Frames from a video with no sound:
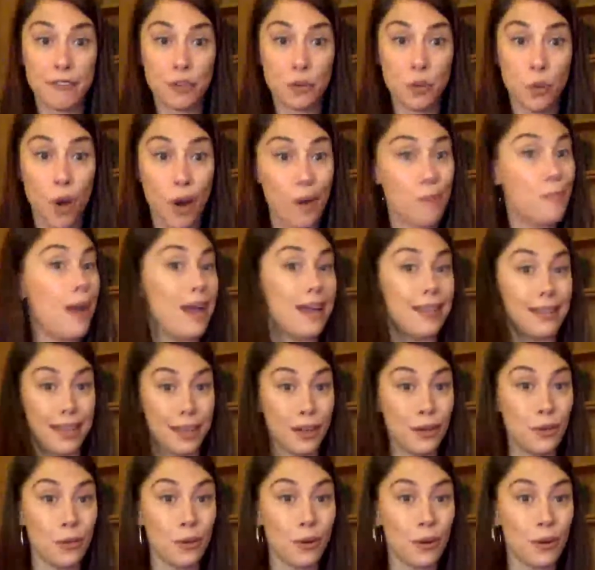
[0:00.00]
who are
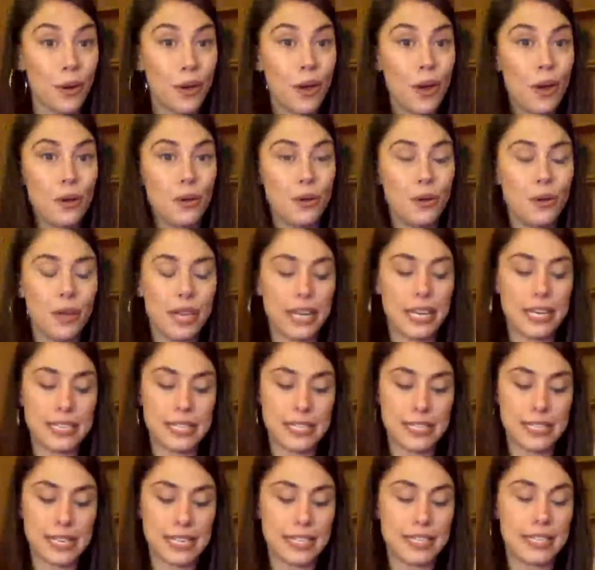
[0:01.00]
bilingual who can
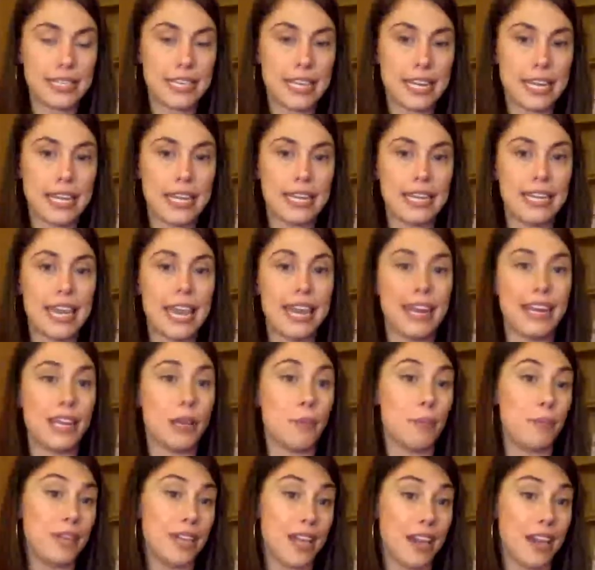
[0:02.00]
assist in getting a
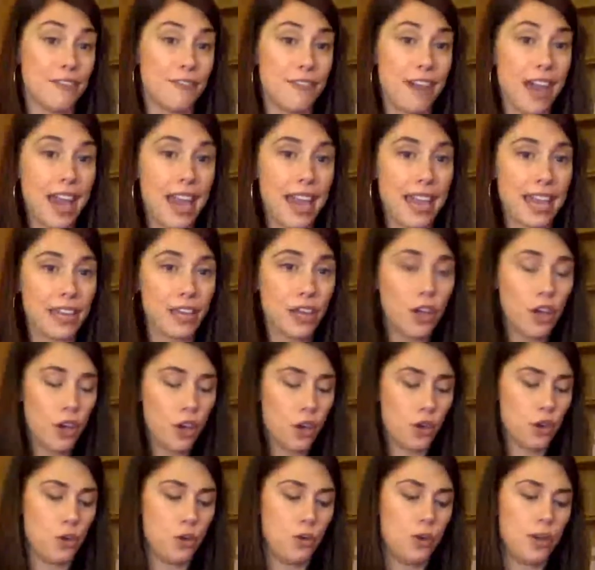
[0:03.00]
PFA,
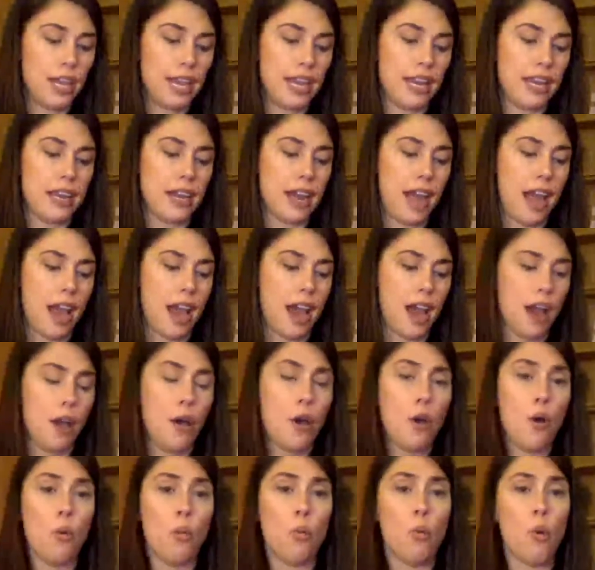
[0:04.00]
who can
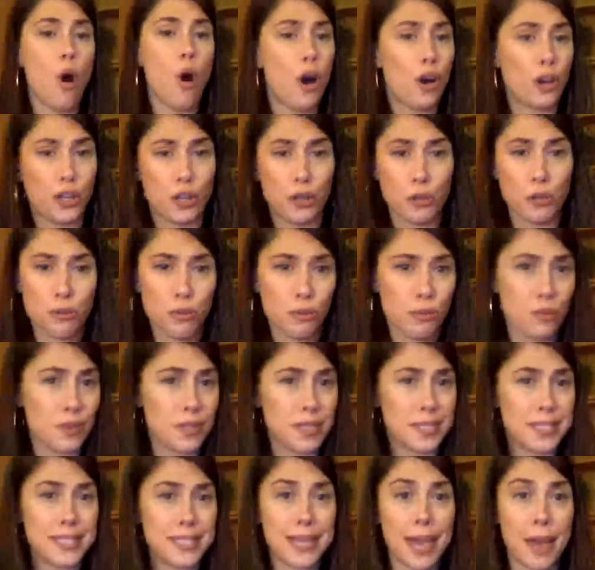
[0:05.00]
walk you through the
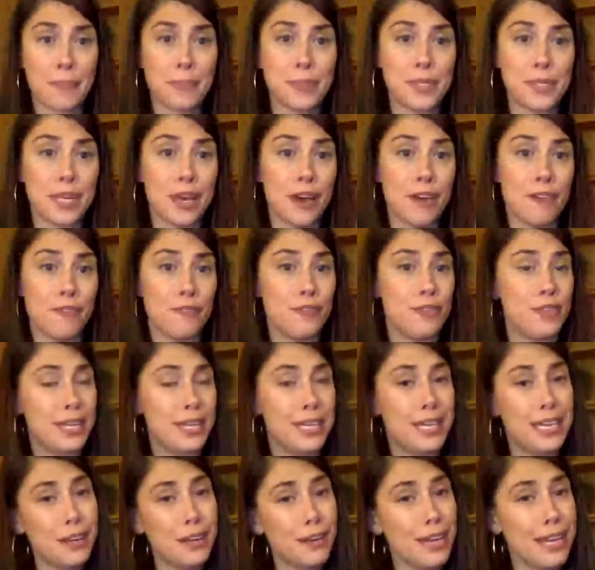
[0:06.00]
steps of the
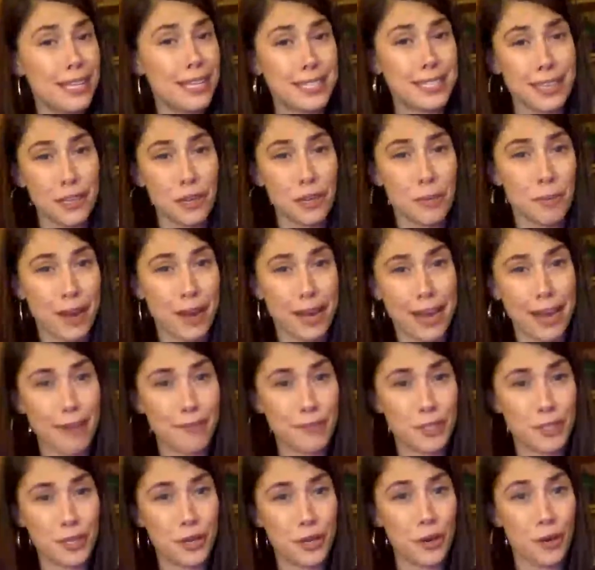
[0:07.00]
hearings that you might have
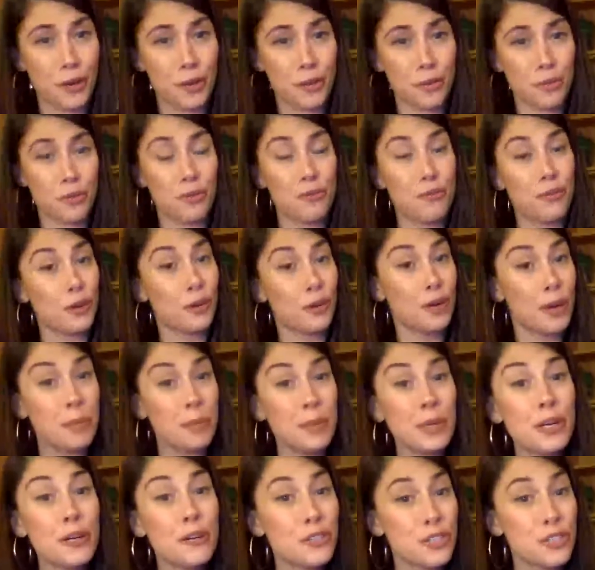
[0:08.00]
to go through for
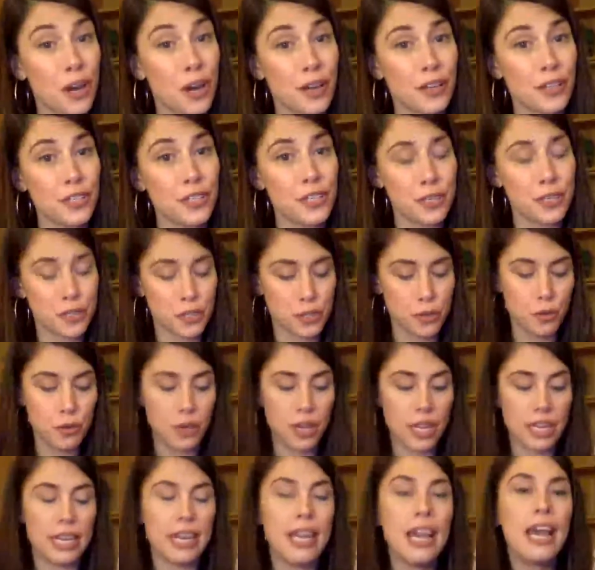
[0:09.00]
criminal charges, who
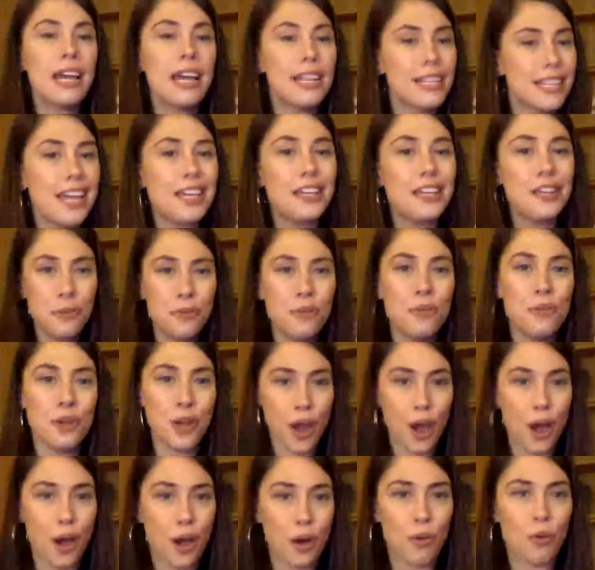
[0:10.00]
can let you
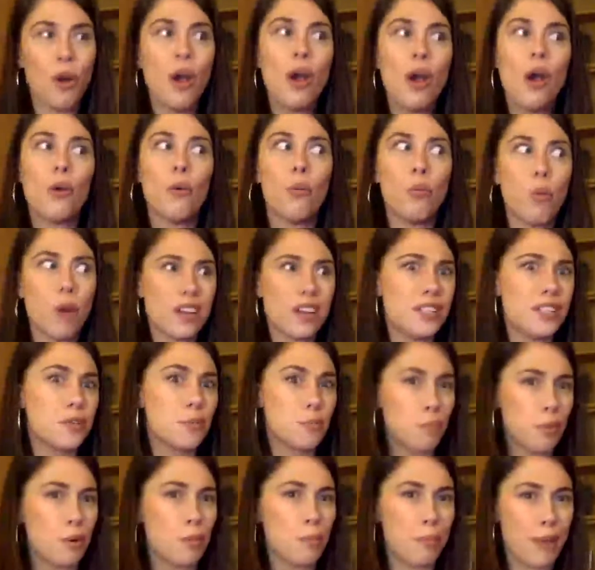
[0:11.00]
know what to
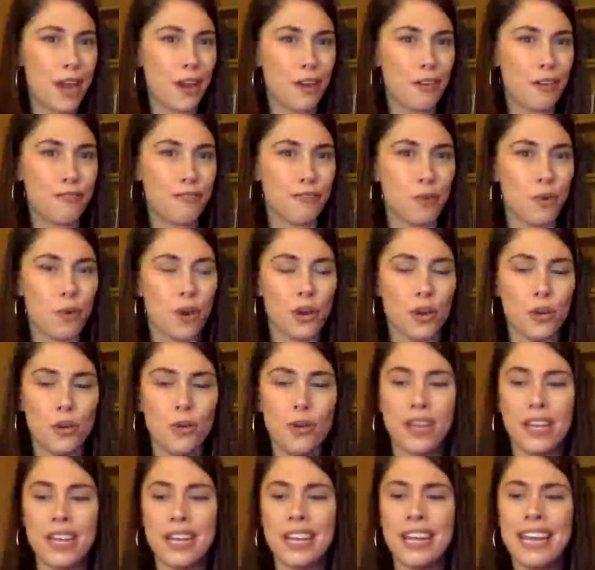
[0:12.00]
prepare for, who
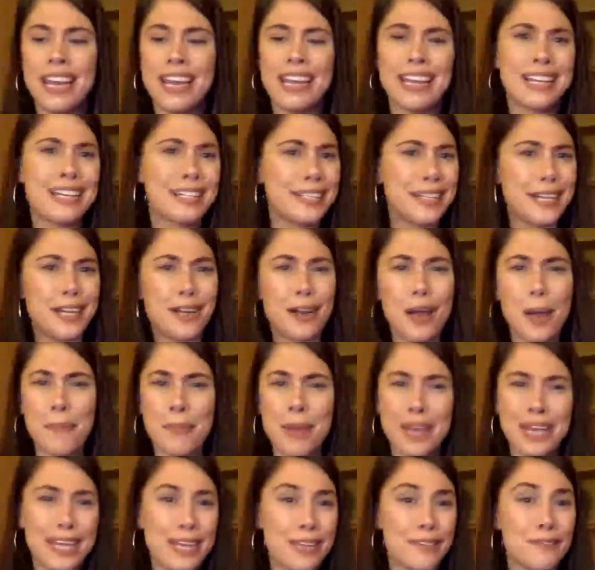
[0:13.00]
can clear up
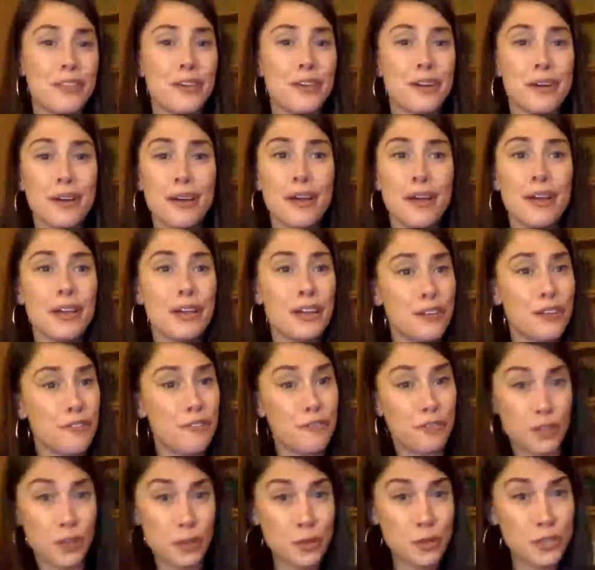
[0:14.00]
any of the
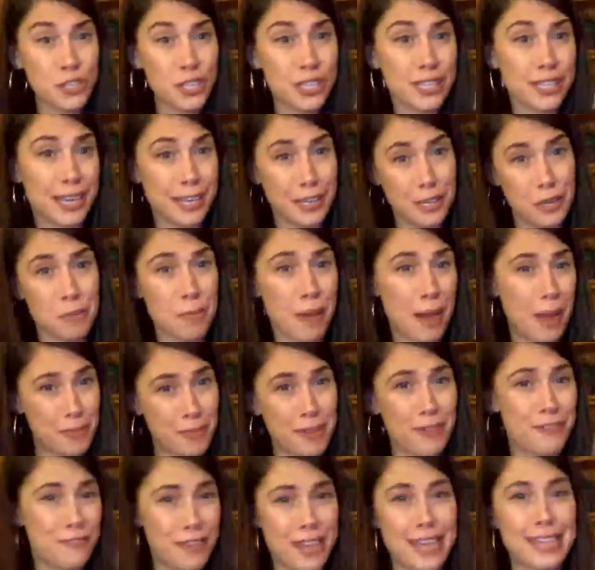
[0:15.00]
confusion that you might be
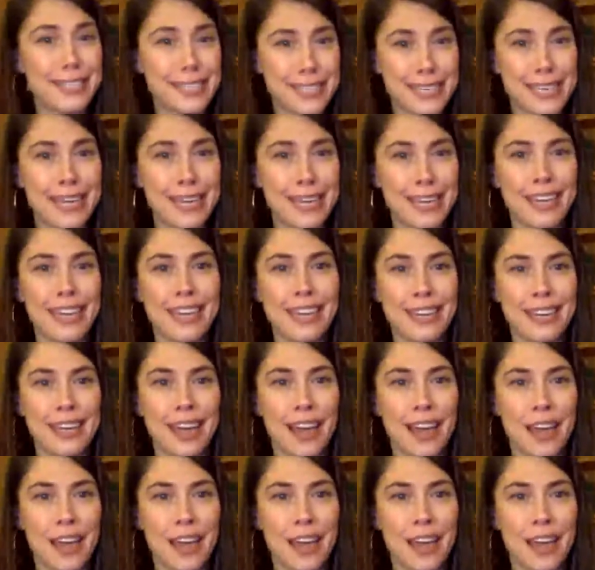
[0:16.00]
facing in